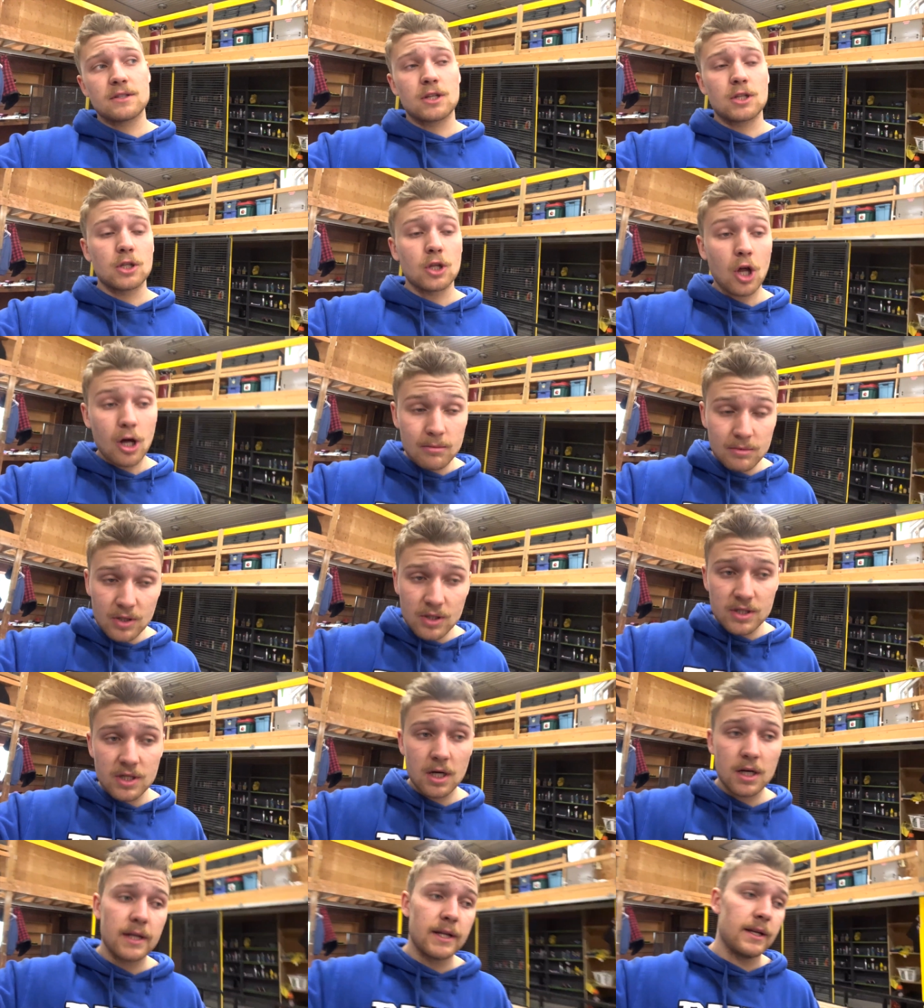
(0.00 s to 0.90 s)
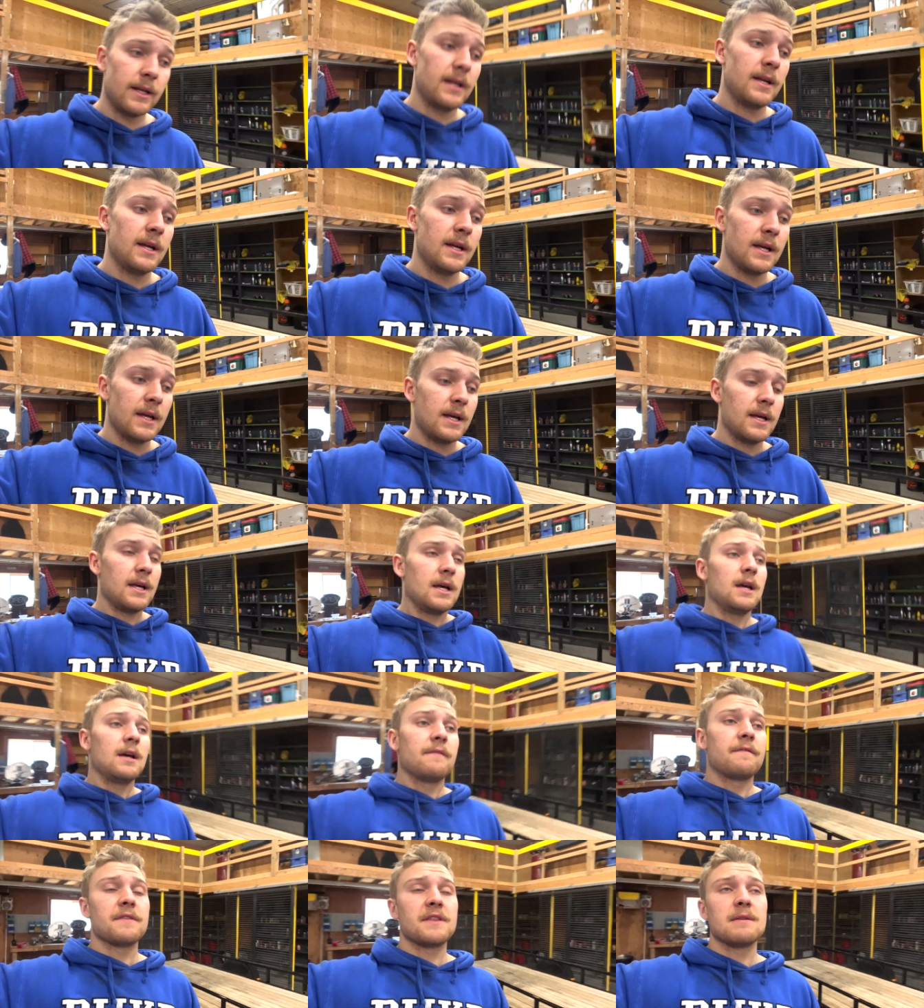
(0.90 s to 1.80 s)
kilometers on it.
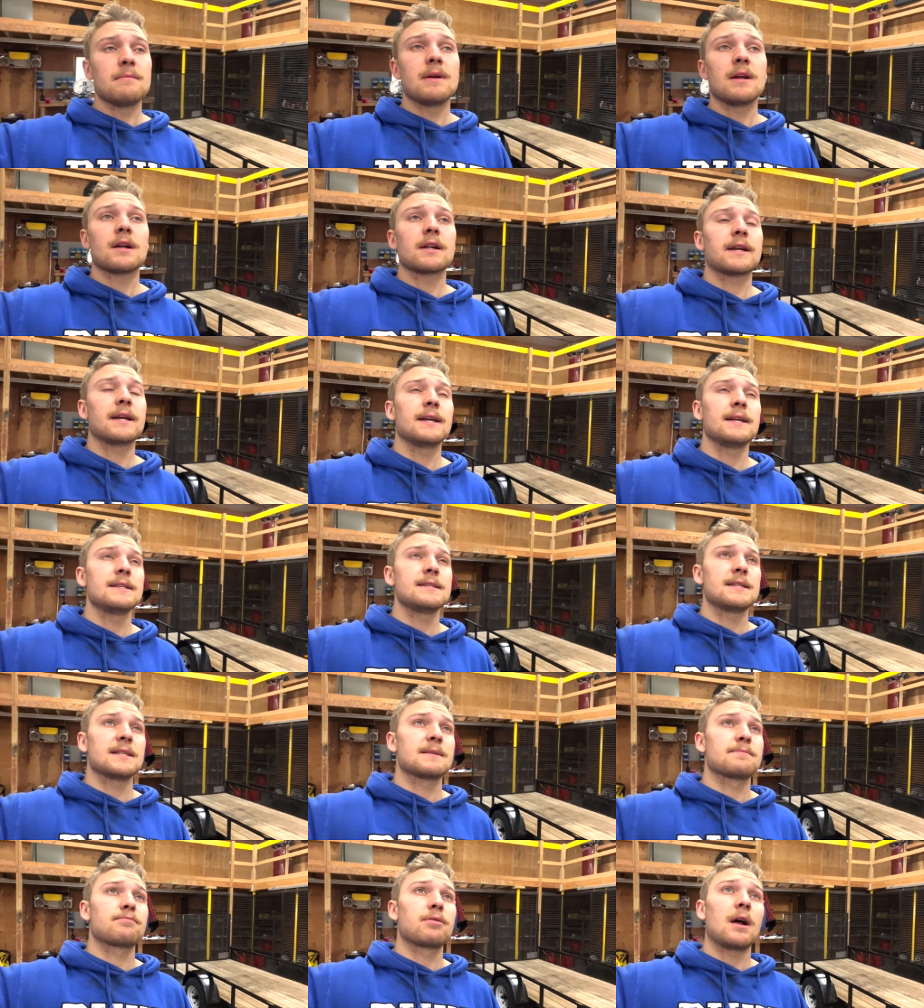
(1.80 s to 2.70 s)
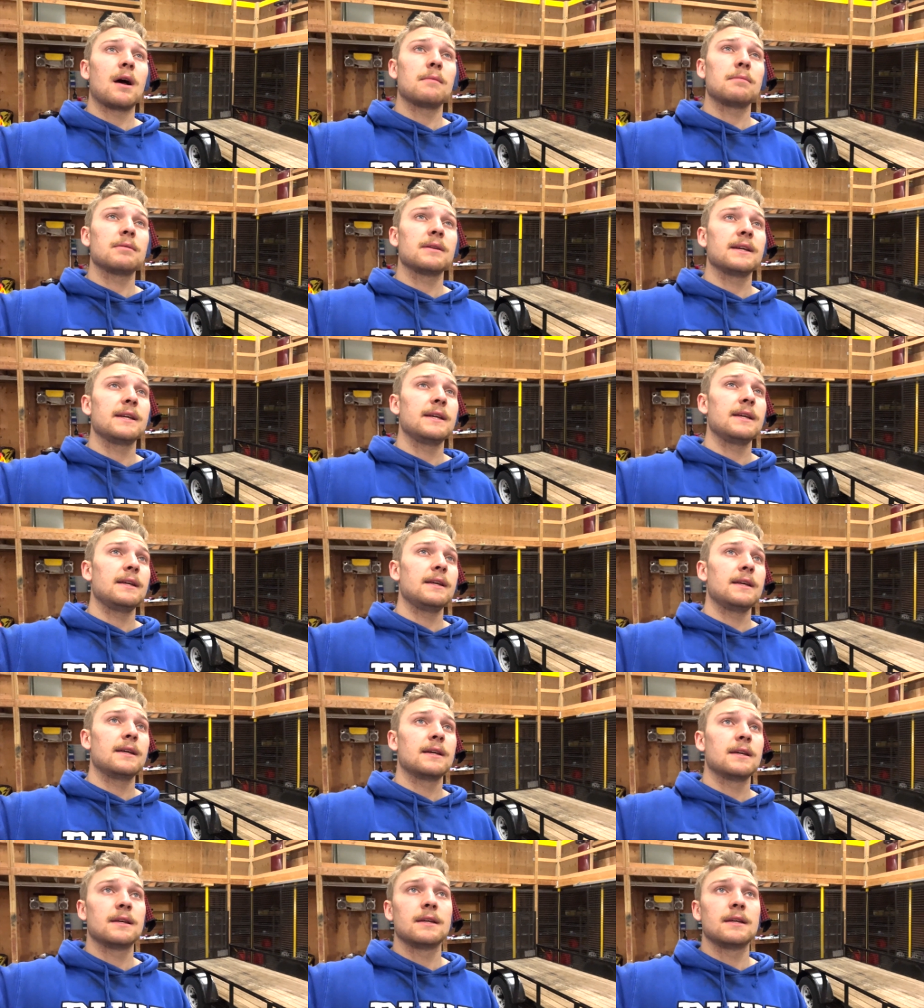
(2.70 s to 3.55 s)
For the Americans, that's probably,